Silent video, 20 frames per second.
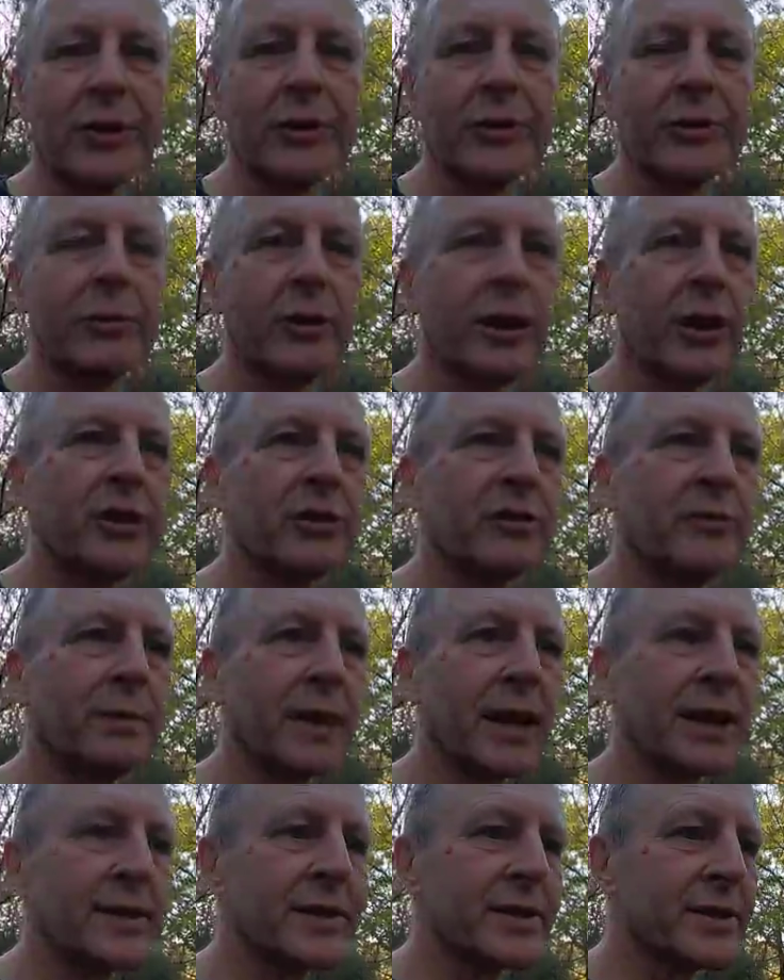on the road,
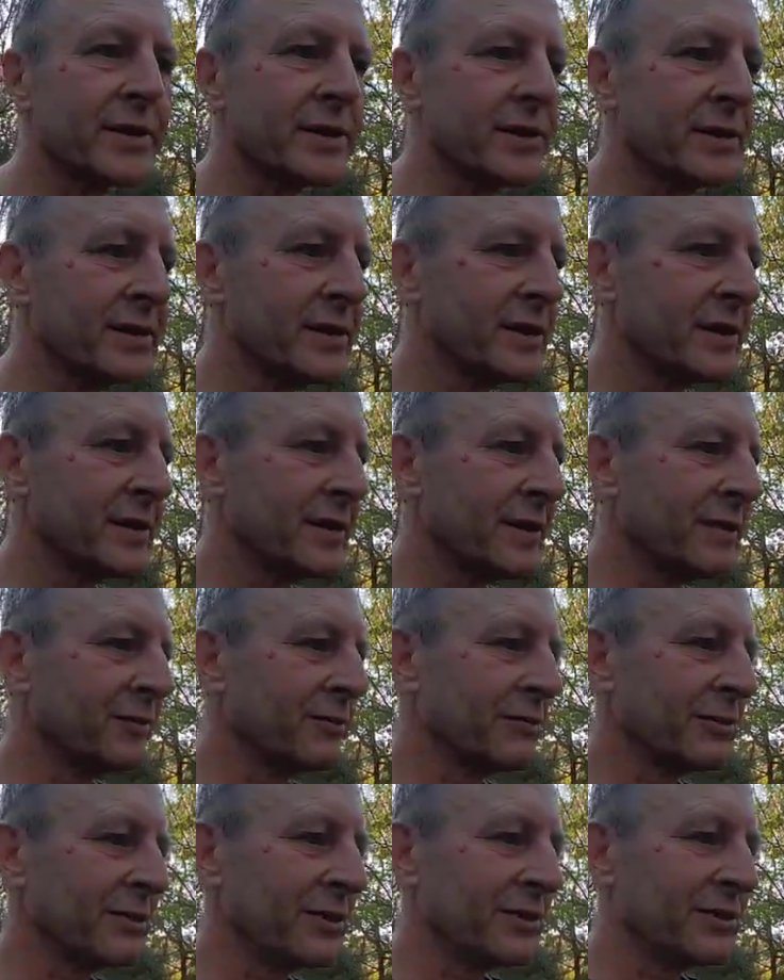places
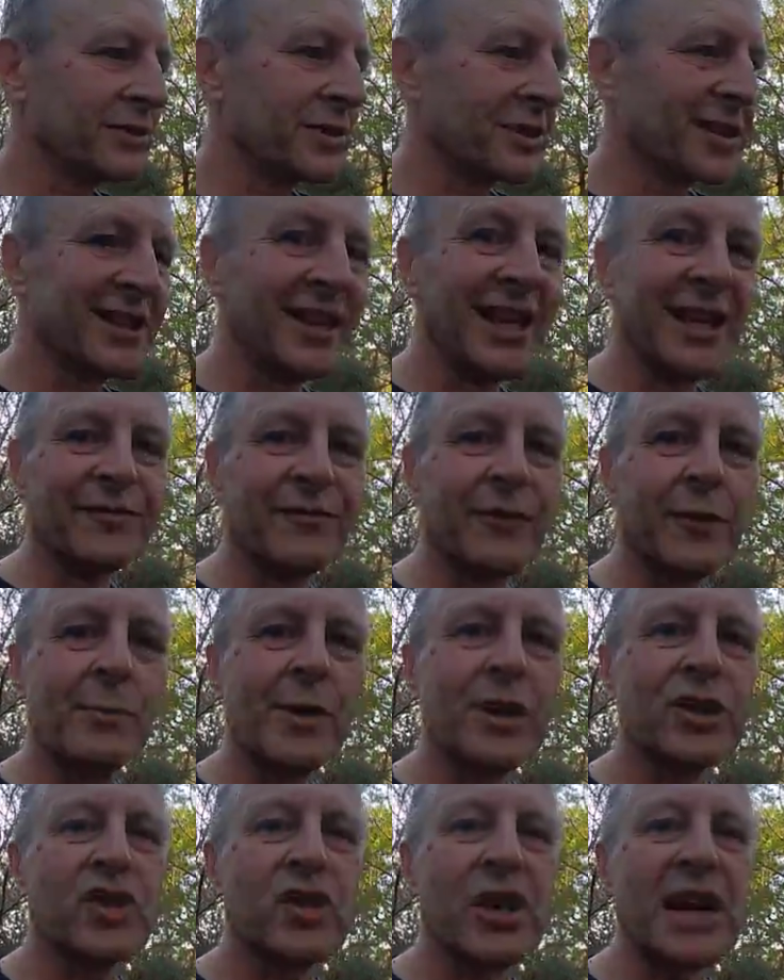to connect from
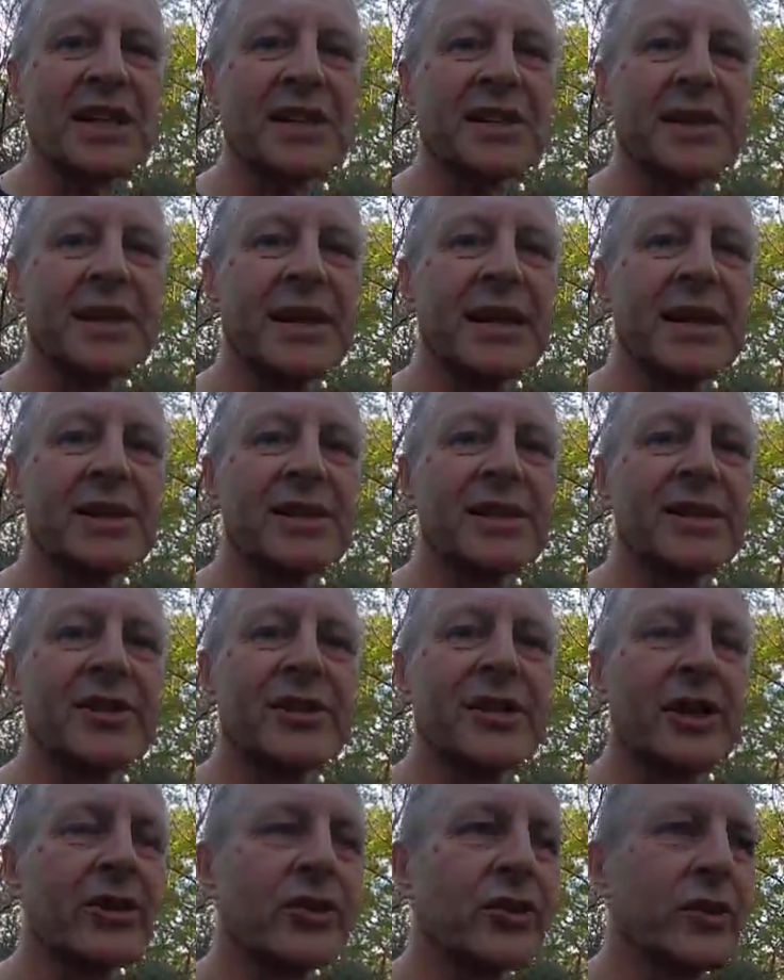one track to the next,
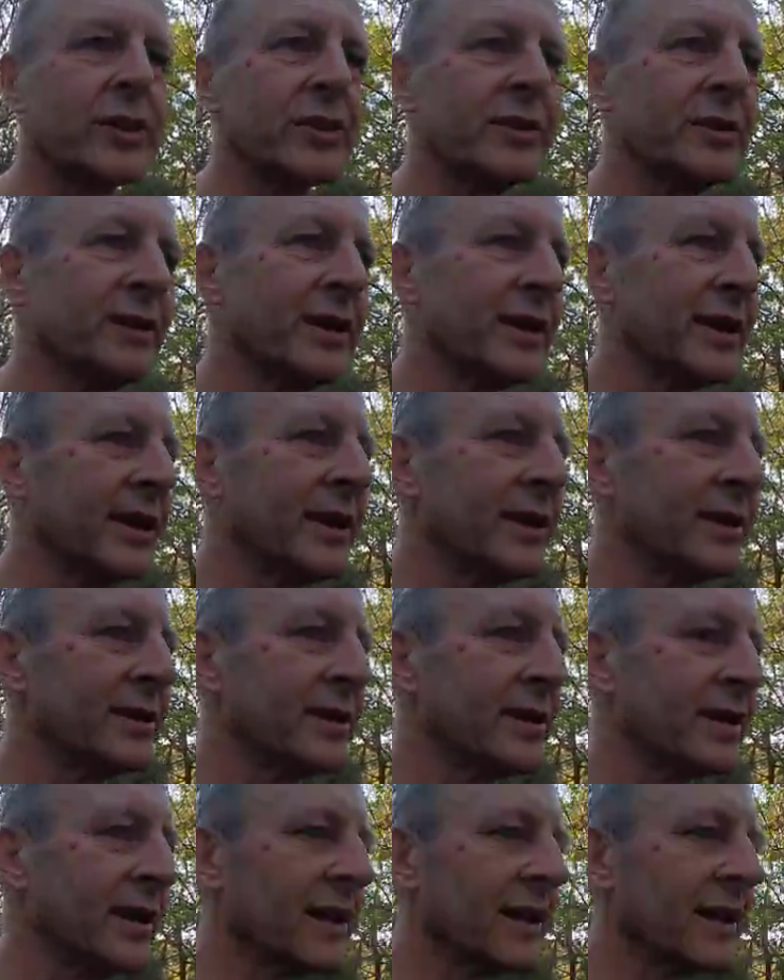etc.
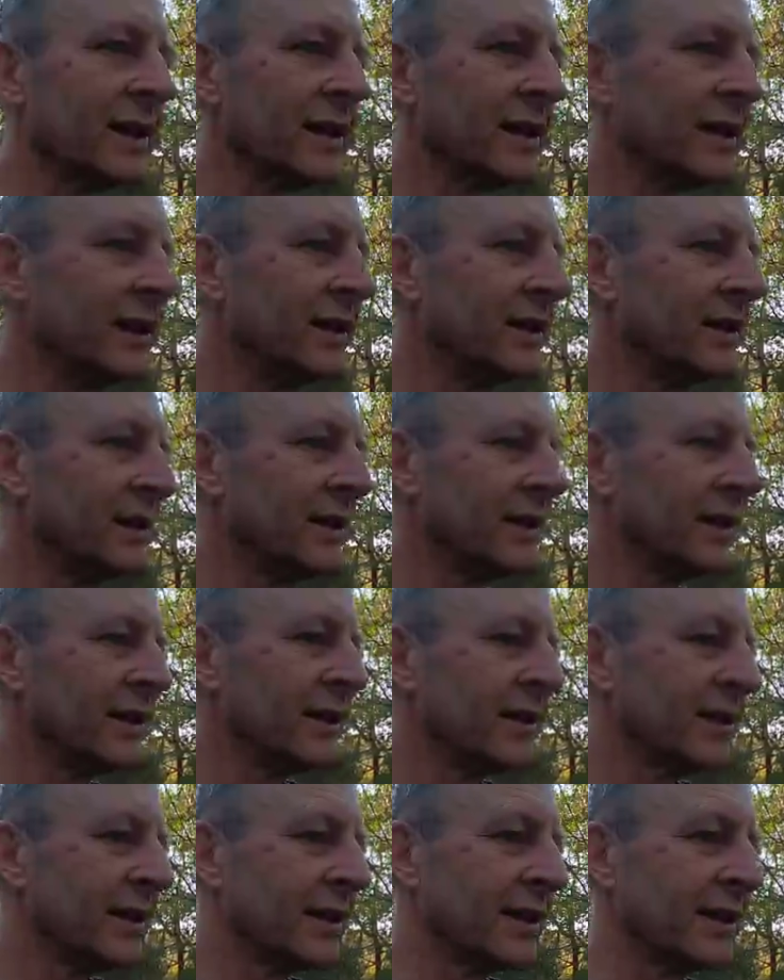And
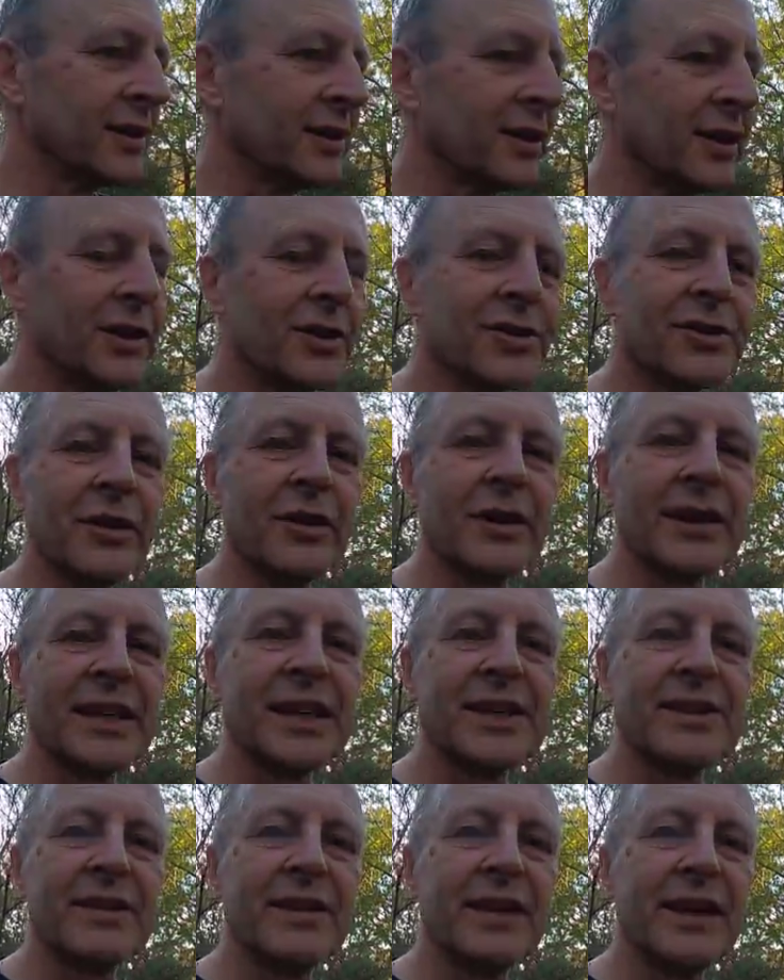until I
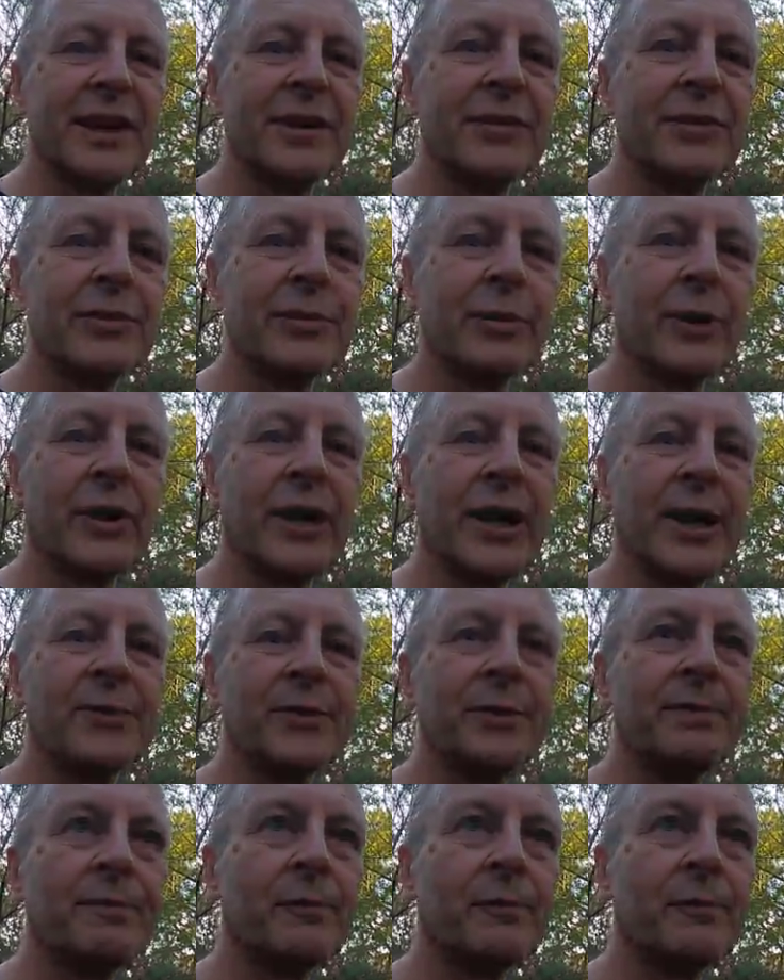get to the end where I am